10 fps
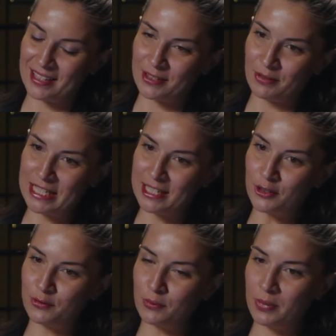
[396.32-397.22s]
So let's
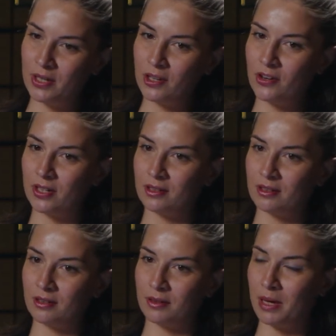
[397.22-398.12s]
start from here and
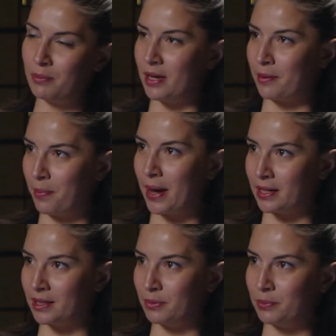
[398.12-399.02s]
maybe
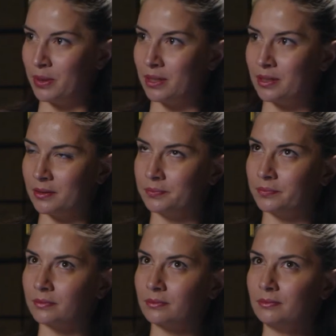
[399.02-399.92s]
unpack them a bit.
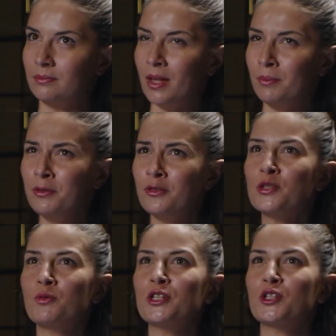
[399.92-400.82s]
My
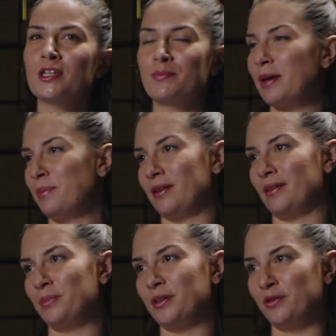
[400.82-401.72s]
first question is maybe
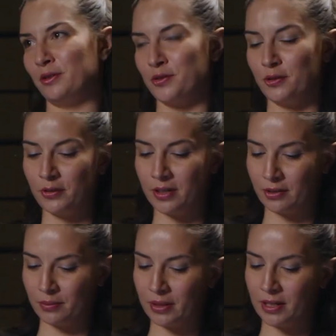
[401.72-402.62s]
a bit
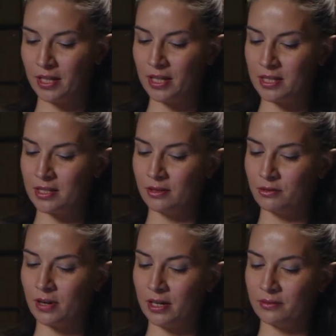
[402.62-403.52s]
philosophical, but I think it's
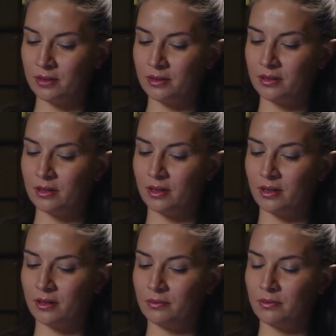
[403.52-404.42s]
still relevant.
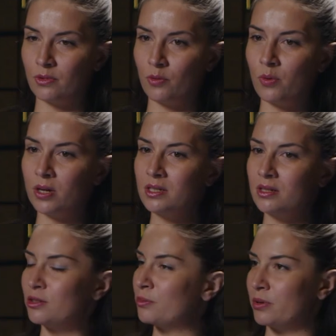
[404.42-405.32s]
What
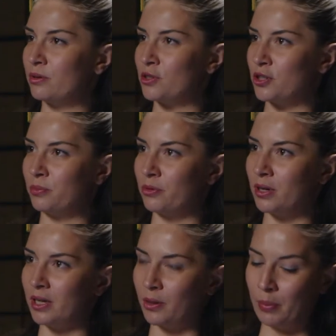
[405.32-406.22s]
is entrepreneurship
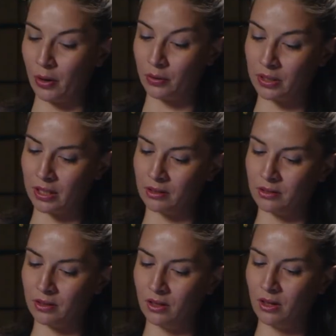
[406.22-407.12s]
really about,
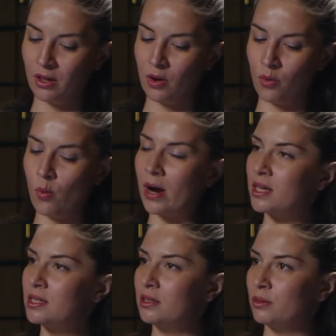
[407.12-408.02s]
and why
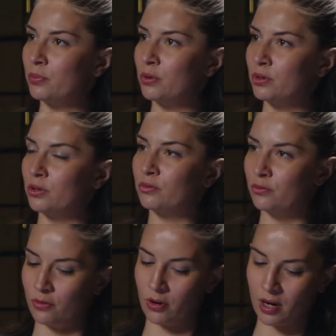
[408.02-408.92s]
is it important
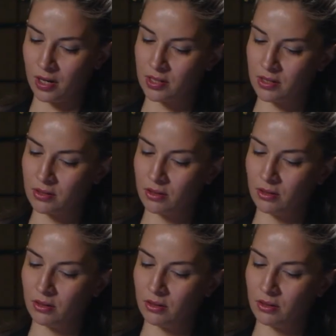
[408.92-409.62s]
for us